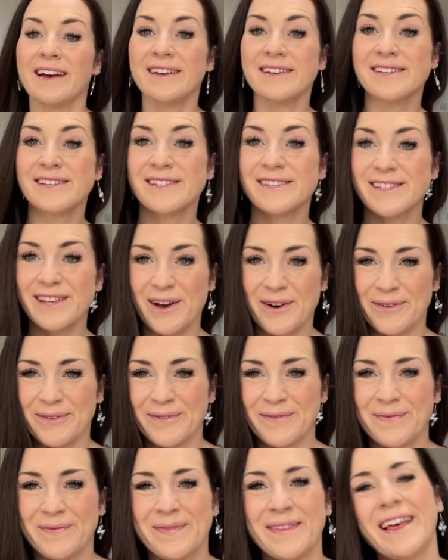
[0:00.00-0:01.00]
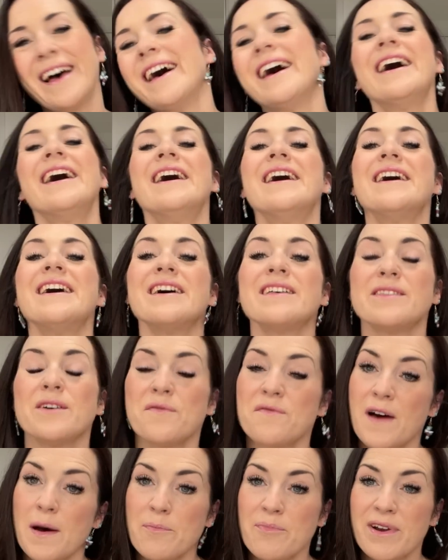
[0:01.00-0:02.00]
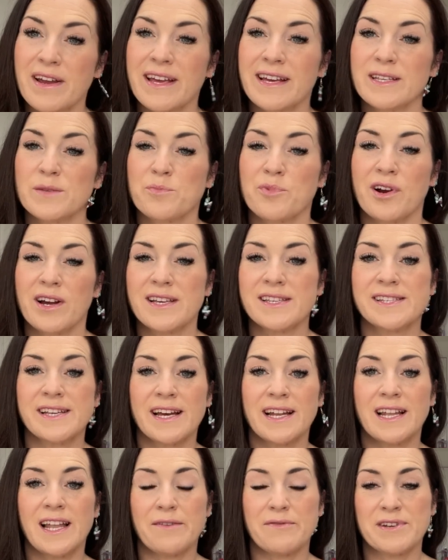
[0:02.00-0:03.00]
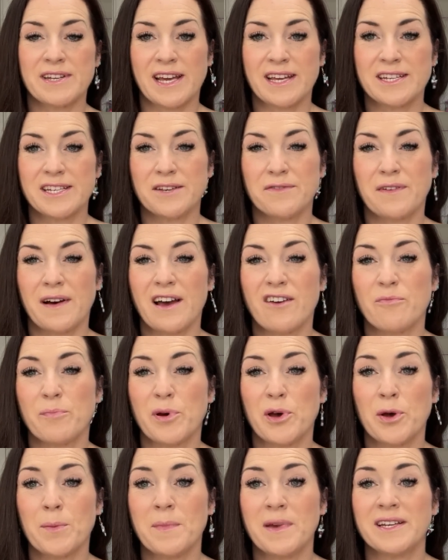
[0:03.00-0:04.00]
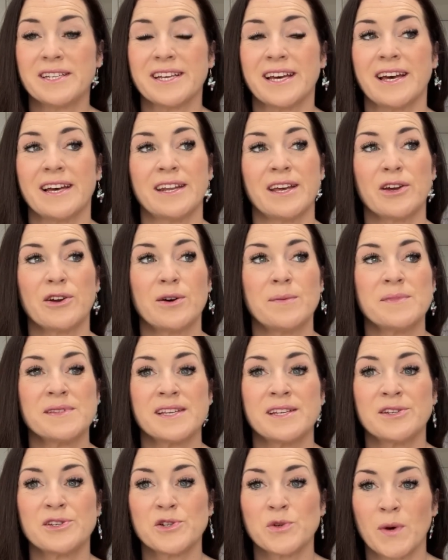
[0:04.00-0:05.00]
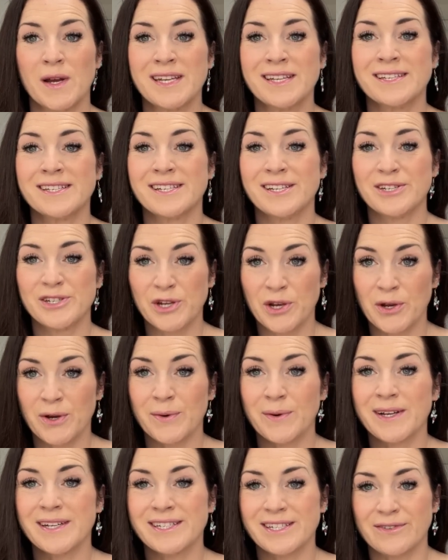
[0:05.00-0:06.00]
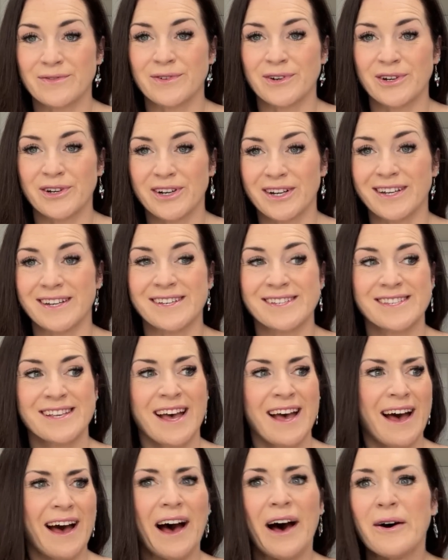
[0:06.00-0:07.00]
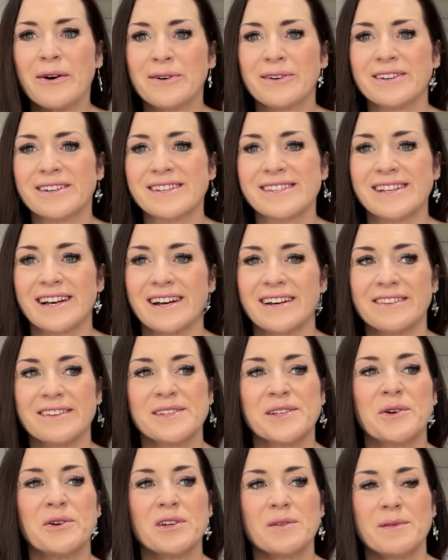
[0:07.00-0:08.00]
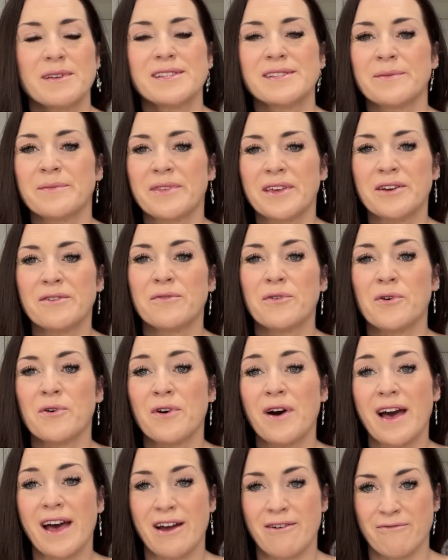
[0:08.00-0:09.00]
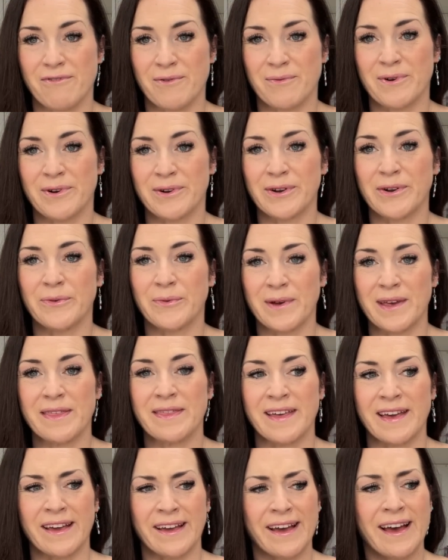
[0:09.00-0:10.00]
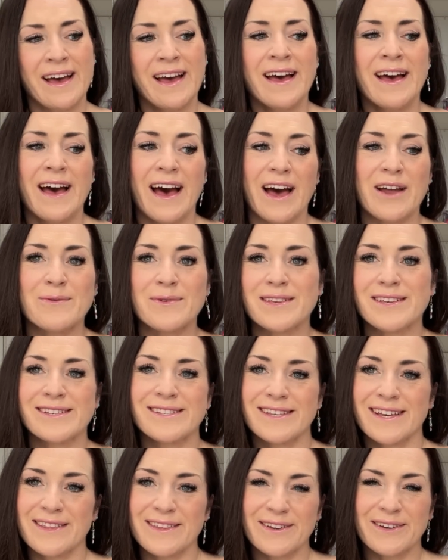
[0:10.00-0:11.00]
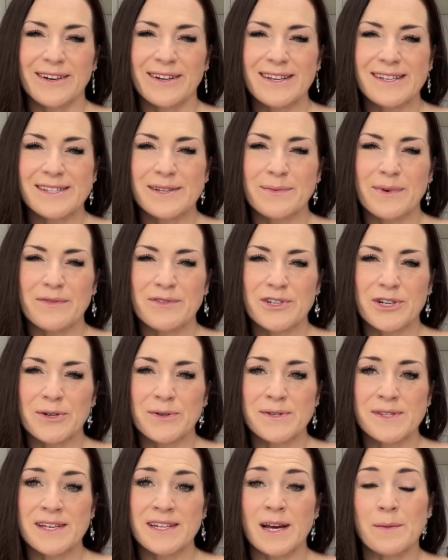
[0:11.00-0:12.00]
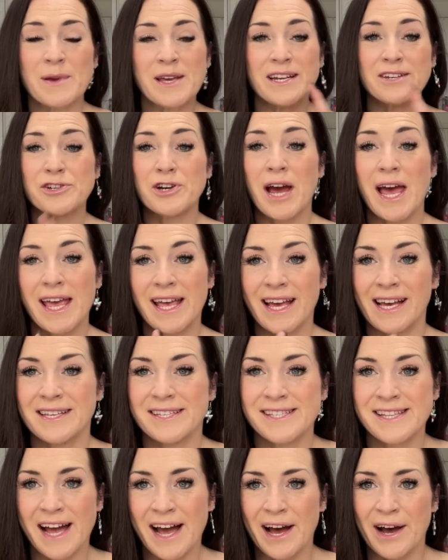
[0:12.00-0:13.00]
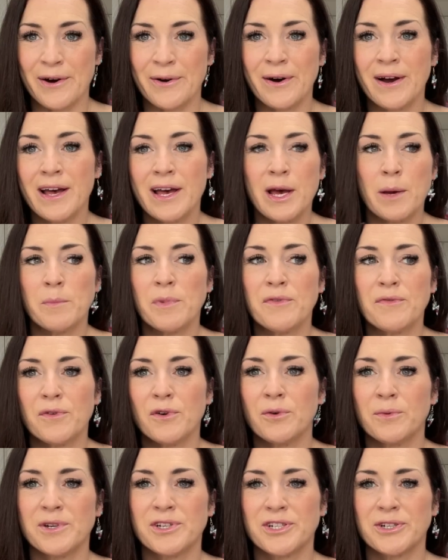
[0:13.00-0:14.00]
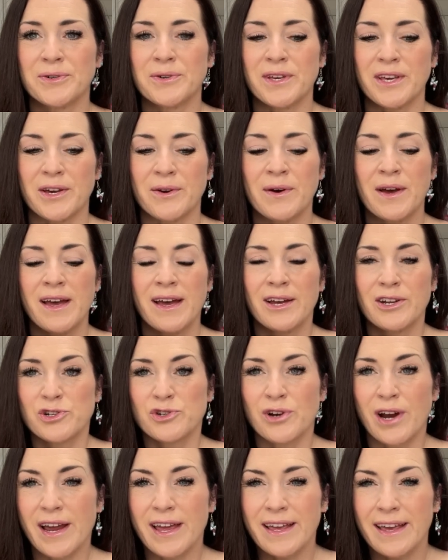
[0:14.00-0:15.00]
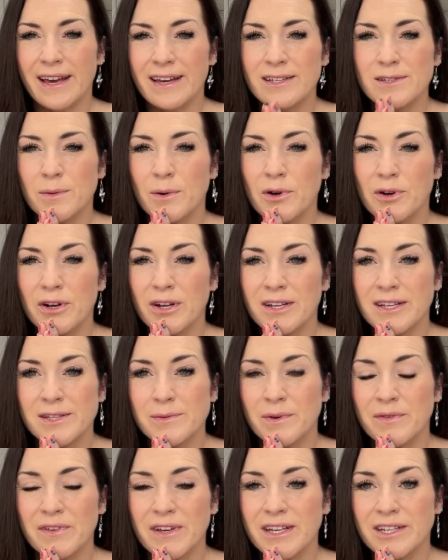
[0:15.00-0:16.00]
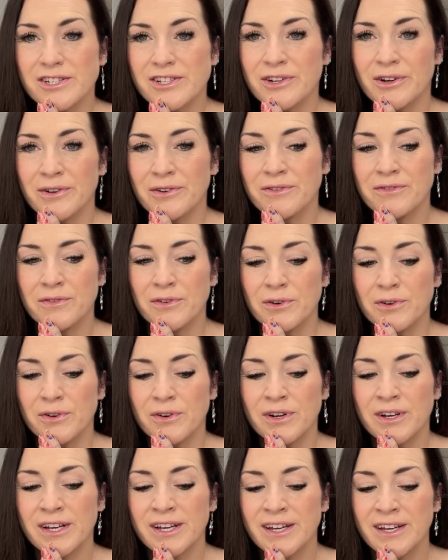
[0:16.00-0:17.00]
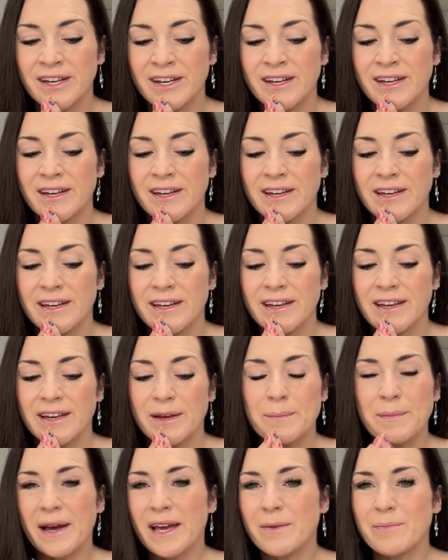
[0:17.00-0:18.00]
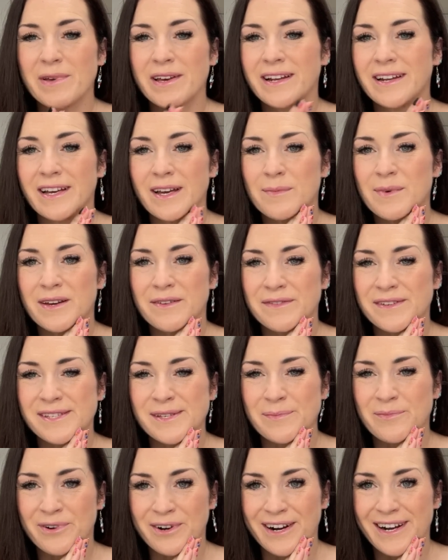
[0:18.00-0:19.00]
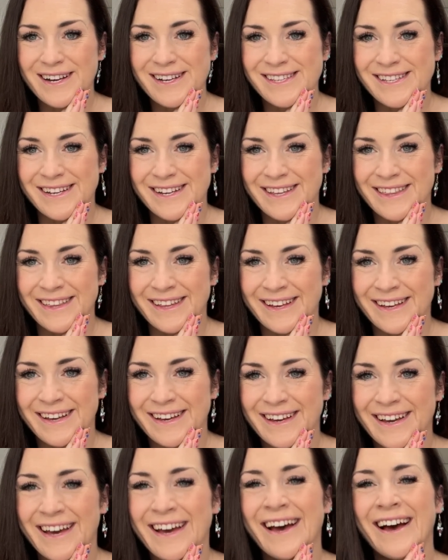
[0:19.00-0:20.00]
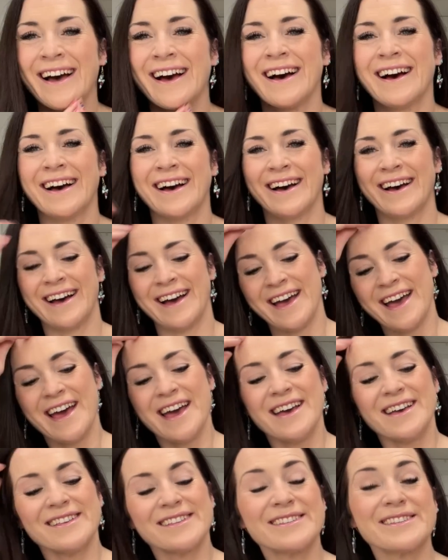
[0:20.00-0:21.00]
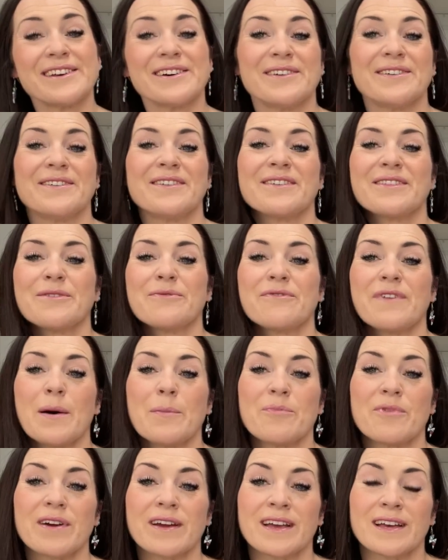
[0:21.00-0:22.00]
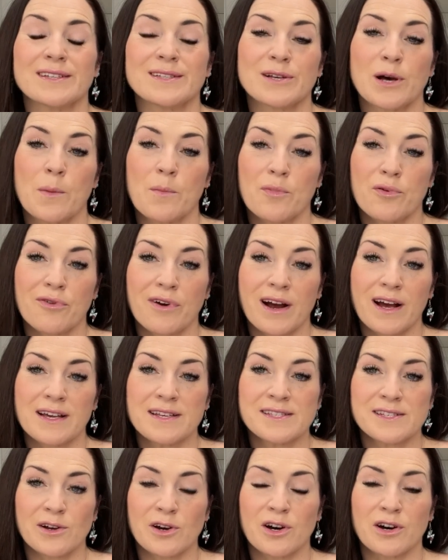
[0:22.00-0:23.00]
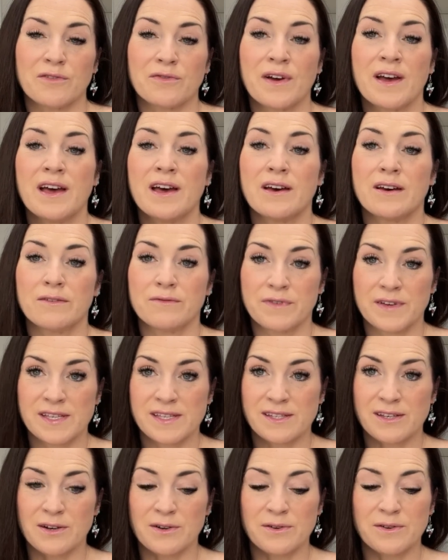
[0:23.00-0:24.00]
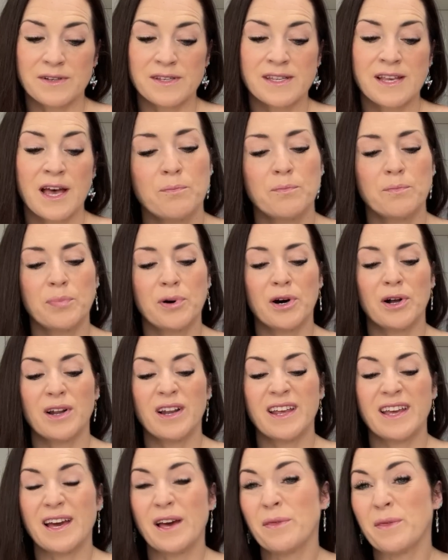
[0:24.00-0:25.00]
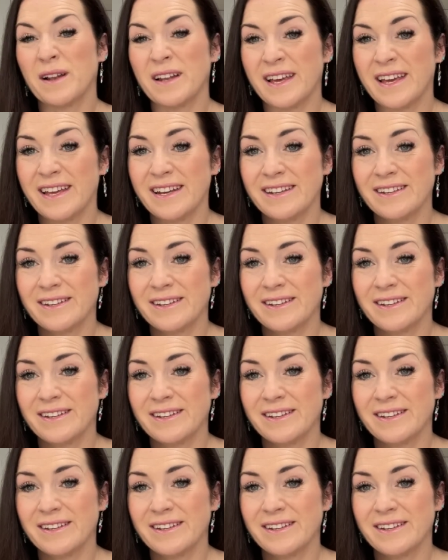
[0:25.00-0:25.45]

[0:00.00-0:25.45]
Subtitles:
So the fabric is priced at £11.95 per metre and it comes in 22 different colours. How good is that? There's going to be something for everyone, we think. And when you see the colours that we've chosen, I mean, try and guess now before we show you, try and guess what colours we've each gone for. It might be a little bit of a surprise, I think. So the fabric is comprised of viscose, polyethylene